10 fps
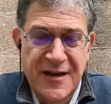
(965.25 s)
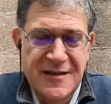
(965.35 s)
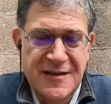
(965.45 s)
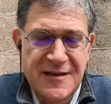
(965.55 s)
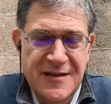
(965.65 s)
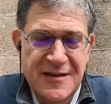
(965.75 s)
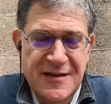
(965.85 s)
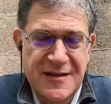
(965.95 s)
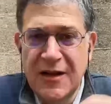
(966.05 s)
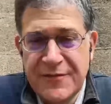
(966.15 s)
You can
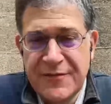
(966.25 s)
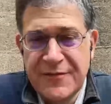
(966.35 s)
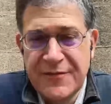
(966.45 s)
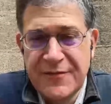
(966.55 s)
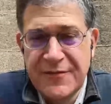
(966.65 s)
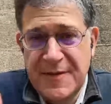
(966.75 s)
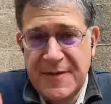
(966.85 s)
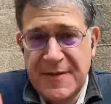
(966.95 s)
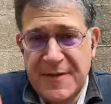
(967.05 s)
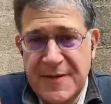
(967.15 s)
call it
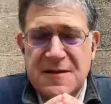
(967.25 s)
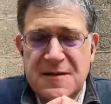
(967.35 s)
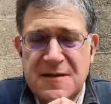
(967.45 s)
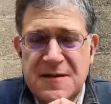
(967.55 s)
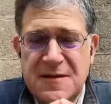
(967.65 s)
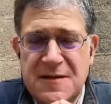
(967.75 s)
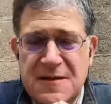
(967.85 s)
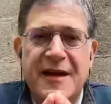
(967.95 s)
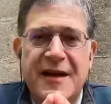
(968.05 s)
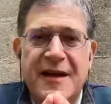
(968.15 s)
PHP. There's many
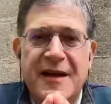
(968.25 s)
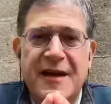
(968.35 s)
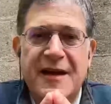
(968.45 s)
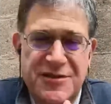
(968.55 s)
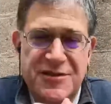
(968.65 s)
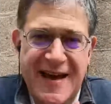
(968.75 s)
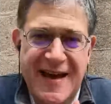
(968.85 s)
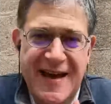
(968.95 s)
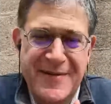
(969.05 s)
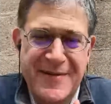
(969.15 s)
ways to approach that
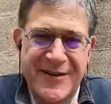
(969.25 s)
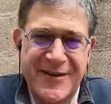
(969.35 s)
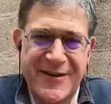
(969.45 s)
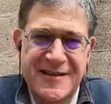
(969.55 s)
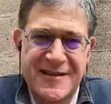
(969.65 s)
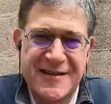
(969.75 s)
depending what your needs are.